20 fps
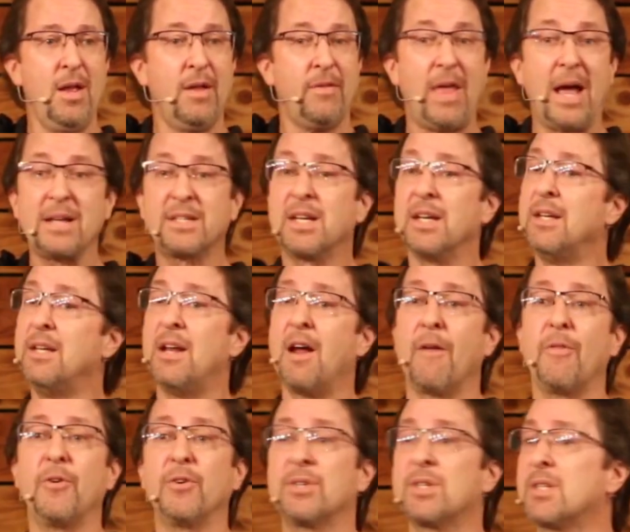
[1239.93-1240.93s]
That's
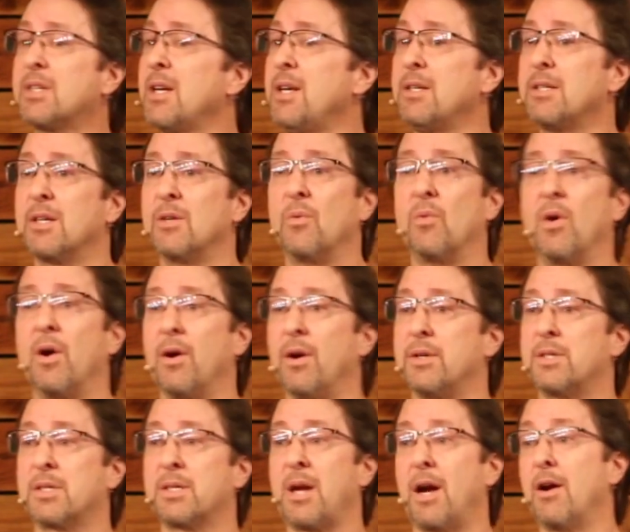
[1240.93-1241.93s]
another season where
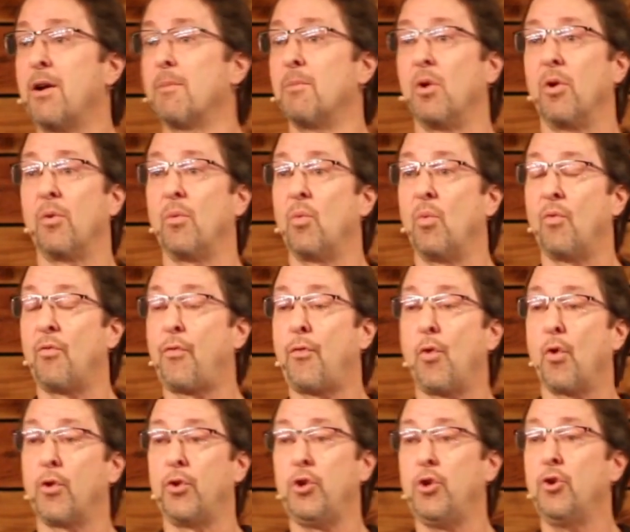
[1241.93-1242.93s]
it's terrible
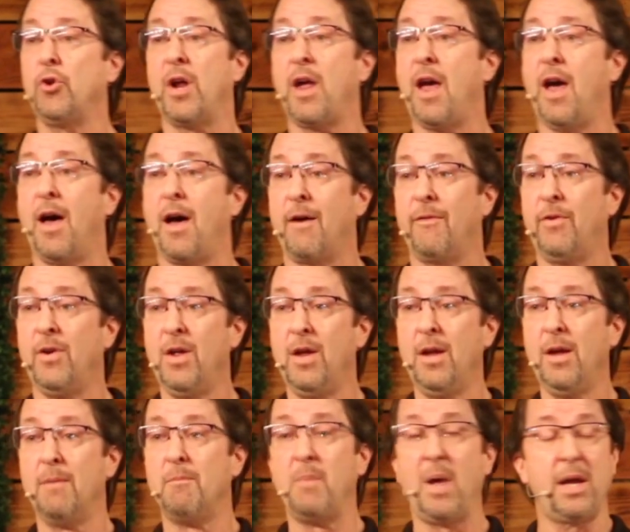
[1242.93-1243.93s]
for you to have
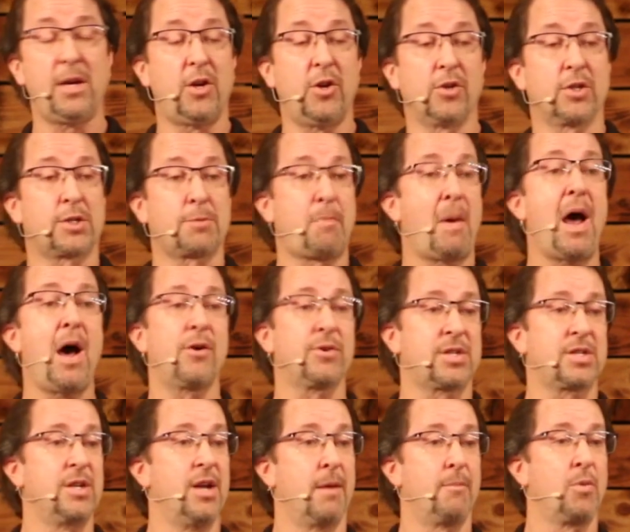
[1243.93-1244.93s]
make your
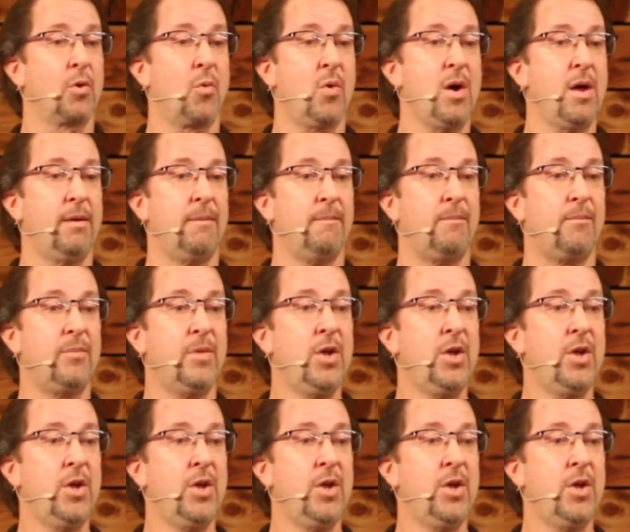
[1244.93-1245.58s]
spouse number one.